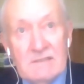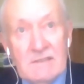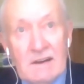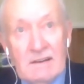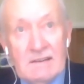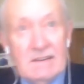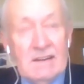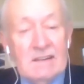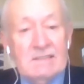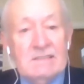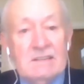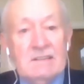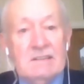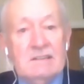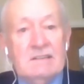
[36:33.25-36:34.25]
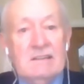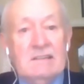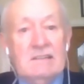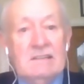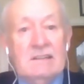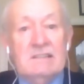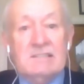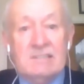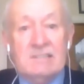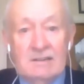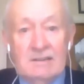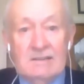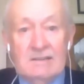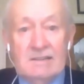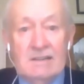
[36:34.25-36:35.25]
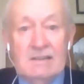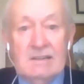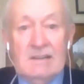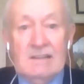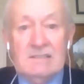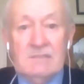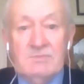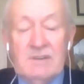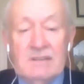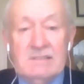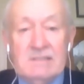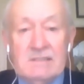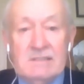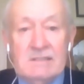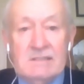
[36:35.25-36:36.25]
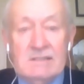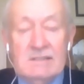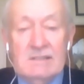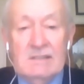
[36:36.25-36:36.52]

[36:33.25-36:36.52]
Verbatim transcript: Ireland gets installed as the President.